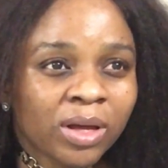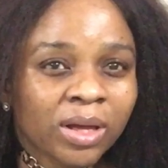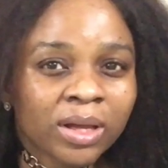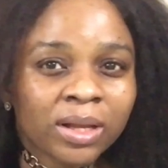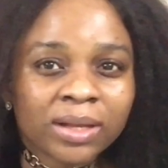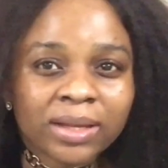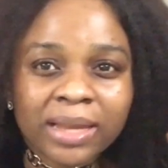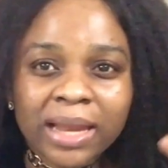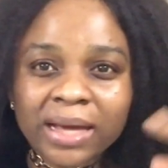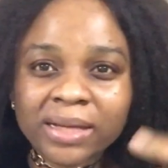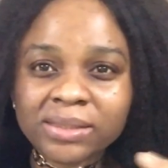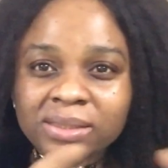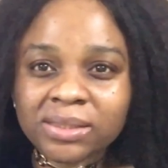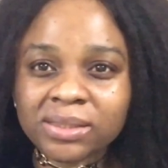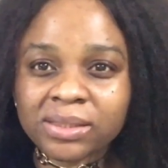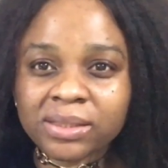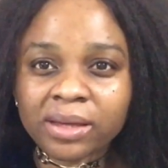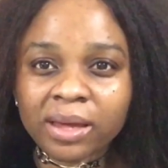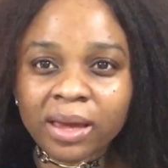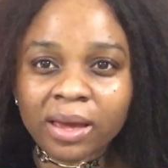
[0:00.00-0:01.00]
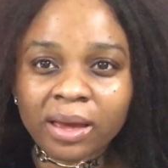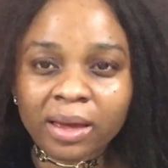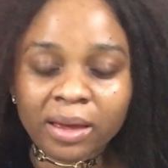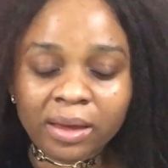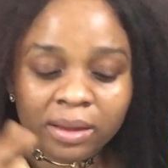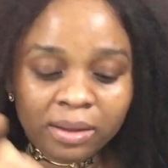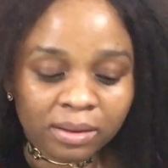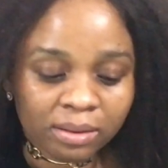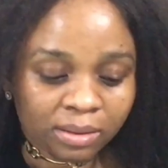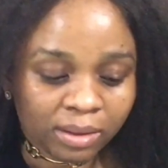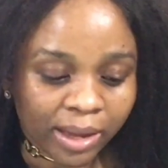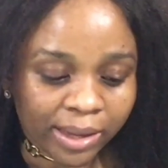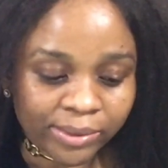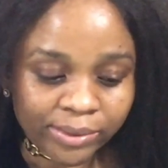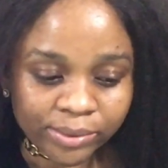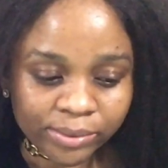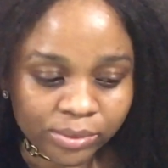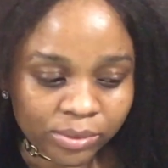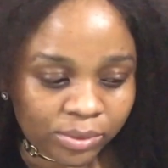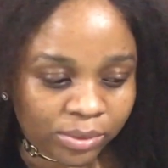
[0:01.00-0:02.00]
last year, I
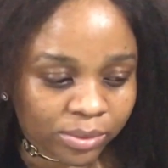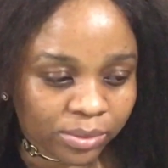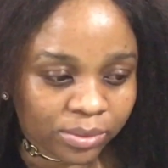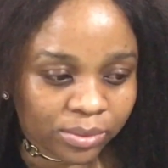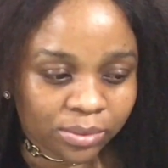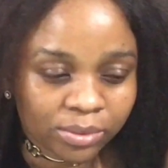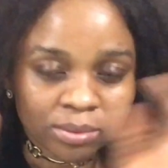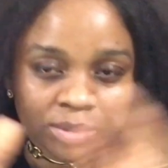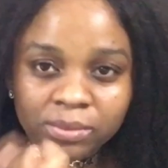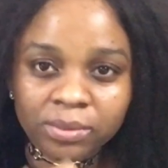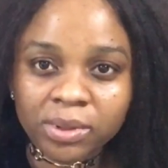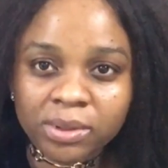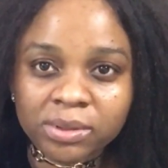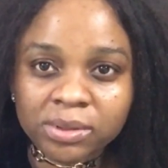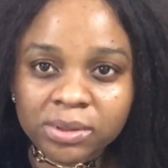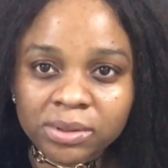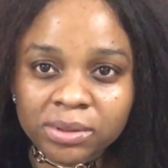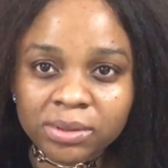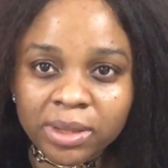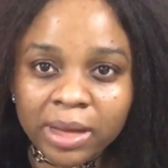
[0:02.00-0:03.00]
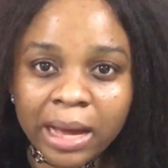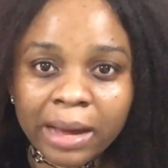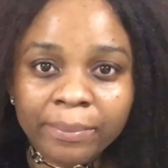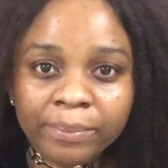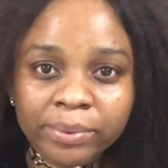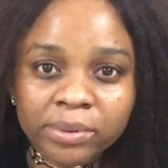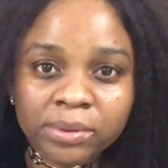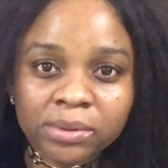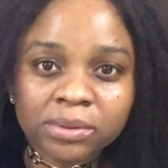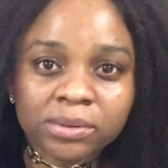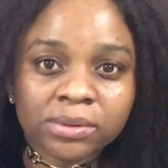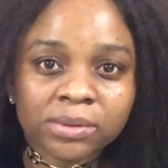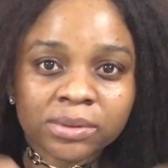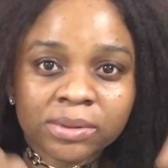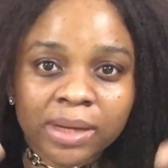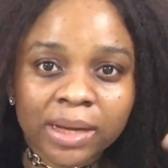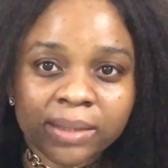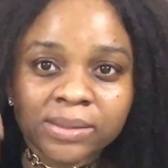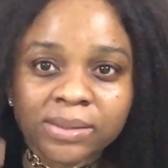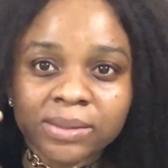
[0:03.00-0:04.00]
don't know what's happened.
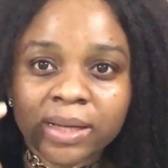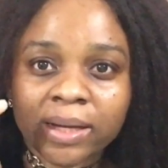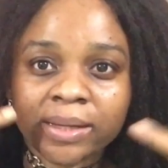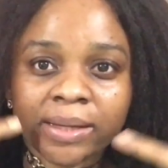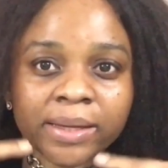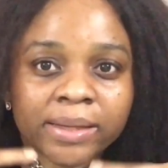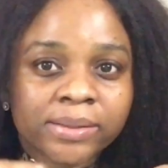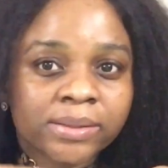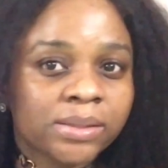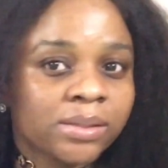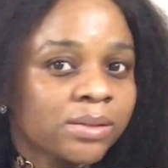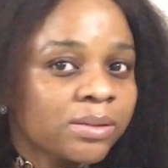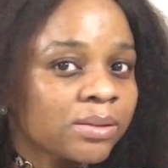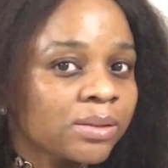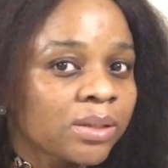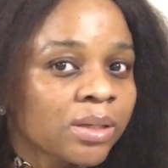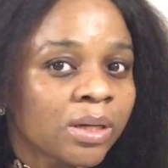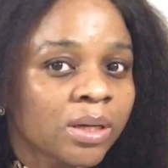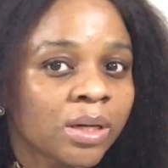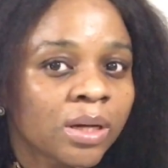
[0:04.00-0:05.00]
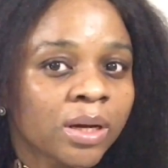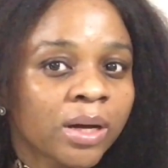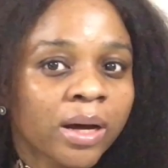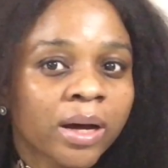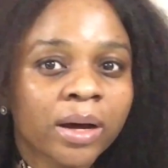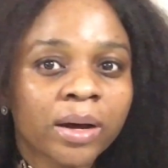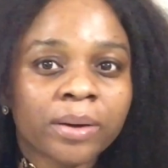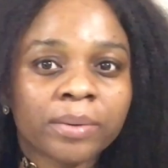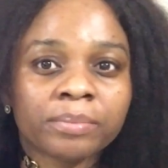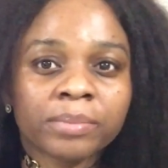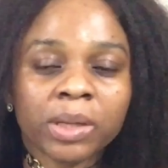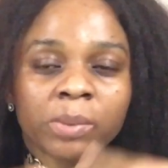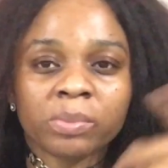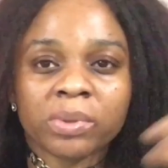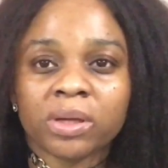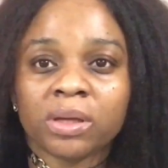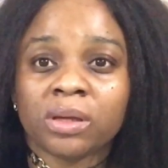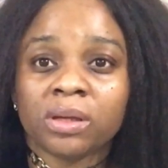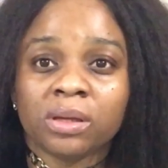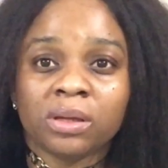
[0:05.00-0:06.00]
I start getting
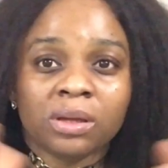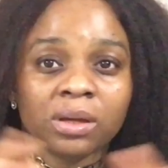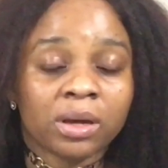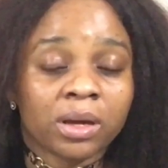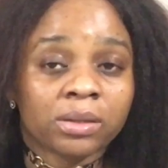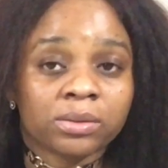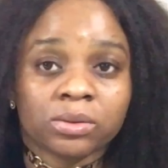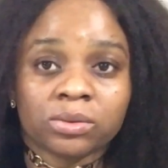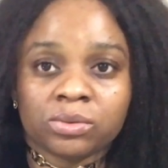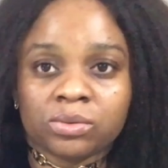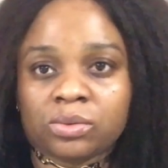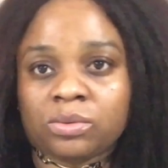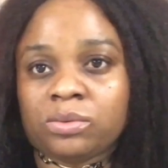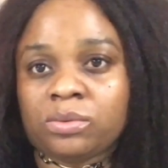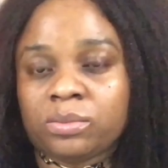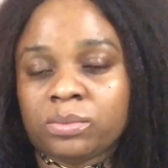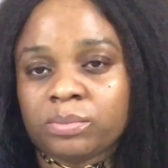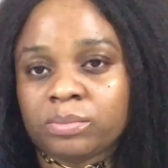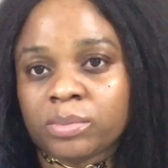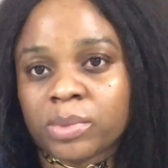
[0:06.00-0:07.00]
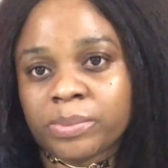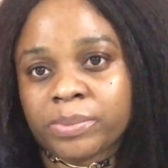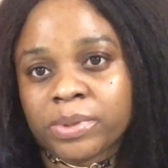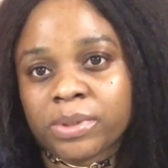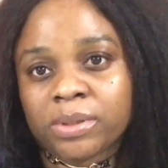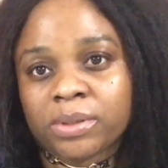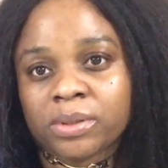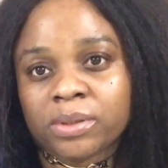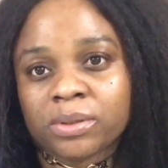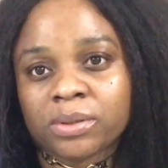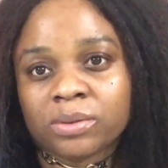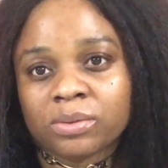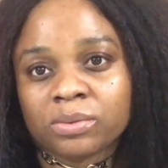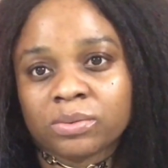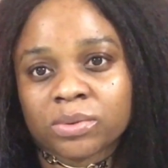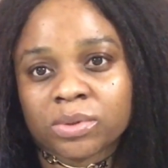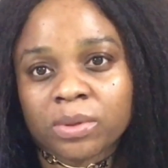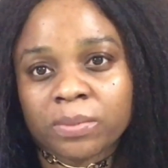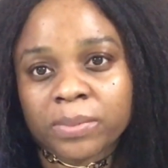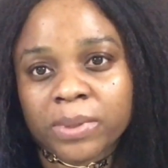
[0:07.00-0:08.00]
maybe, I don't know, maybe
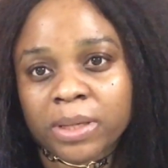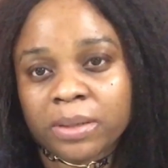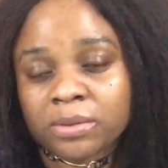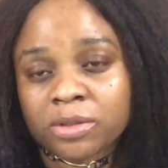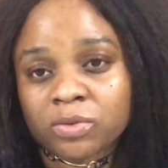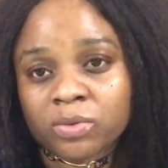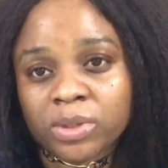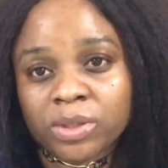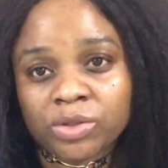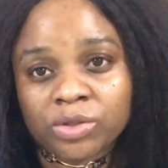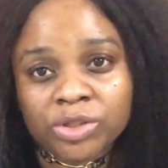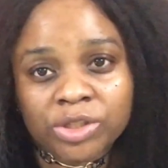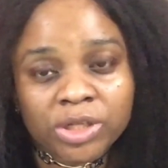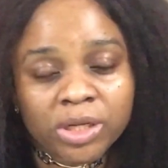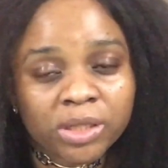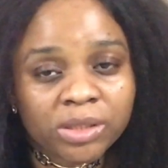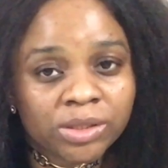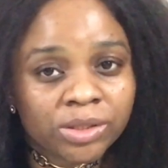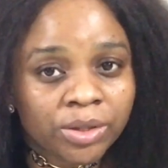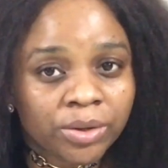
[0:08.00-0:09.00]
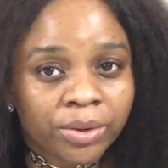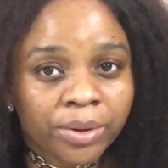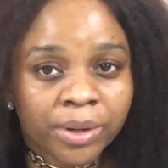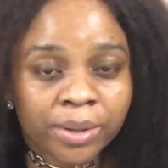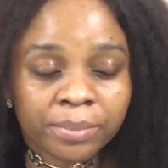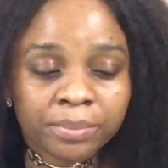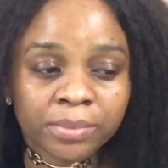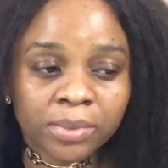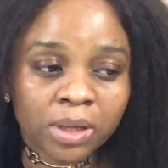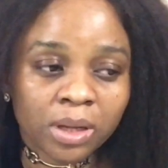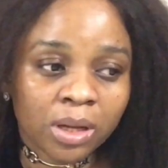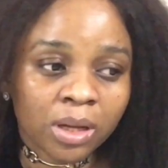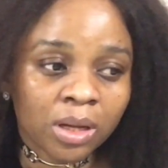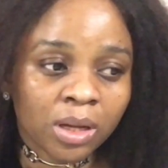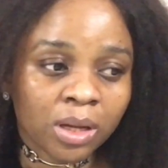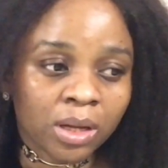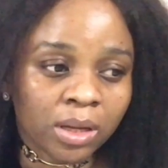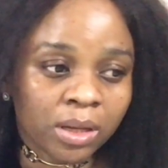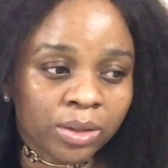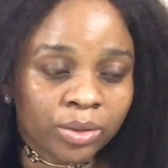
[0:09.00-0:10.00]
sometimes when you change cream
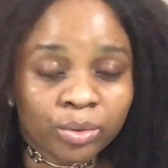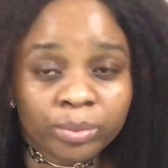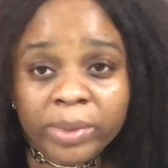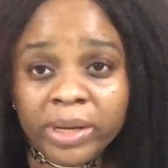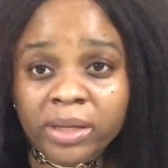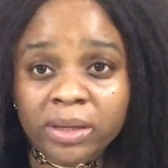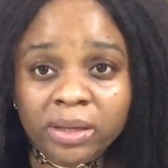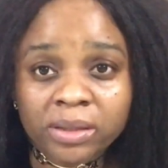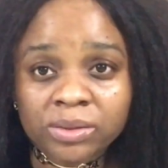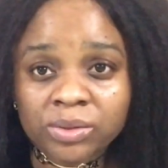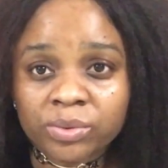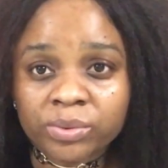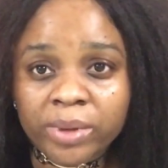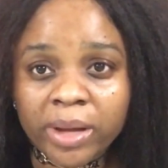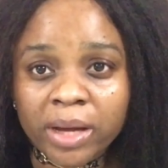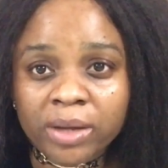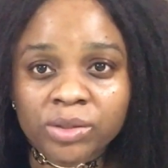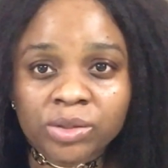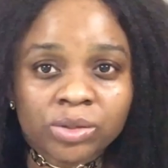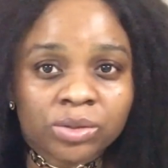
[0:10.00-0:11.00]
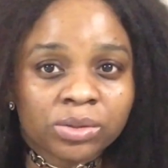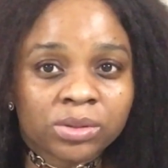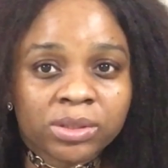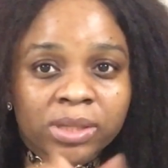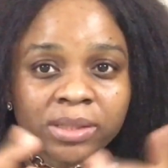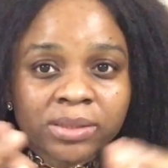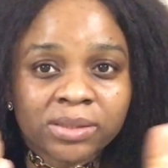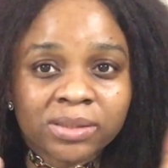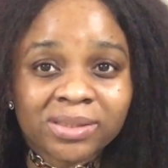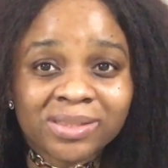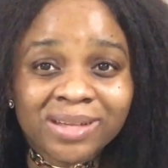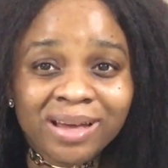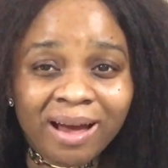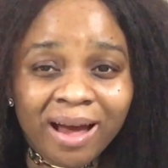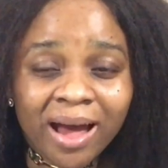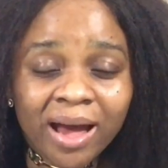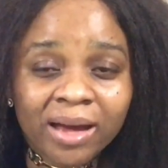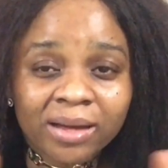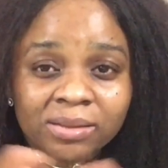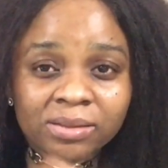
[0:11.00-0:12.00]
you might get reaction, and it's
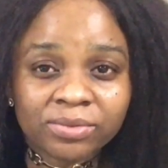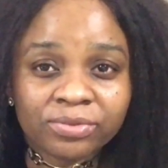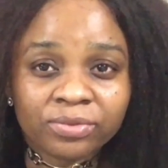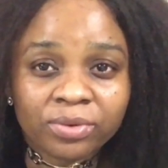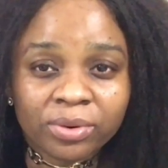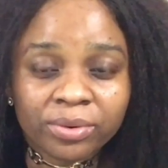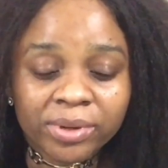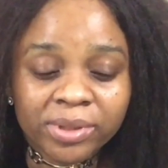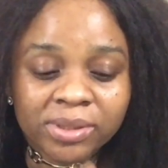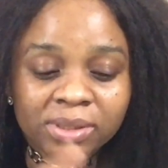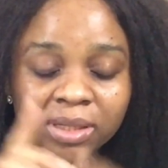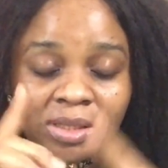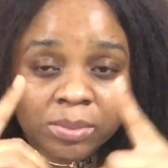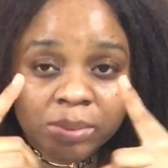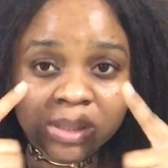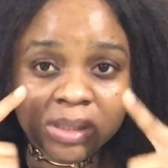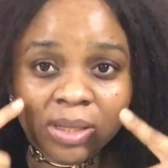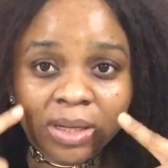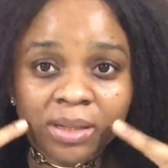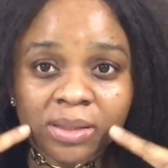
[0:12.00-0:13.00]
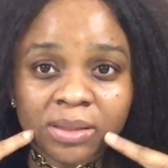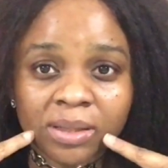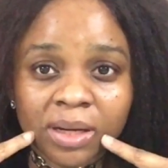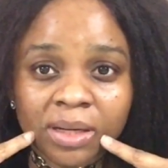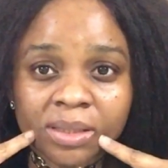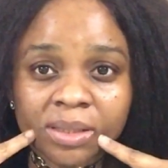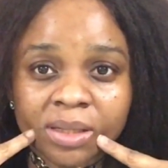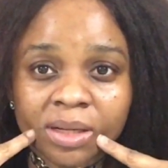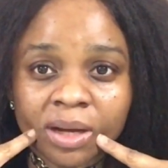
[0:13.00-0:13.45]
hard for it, especially dark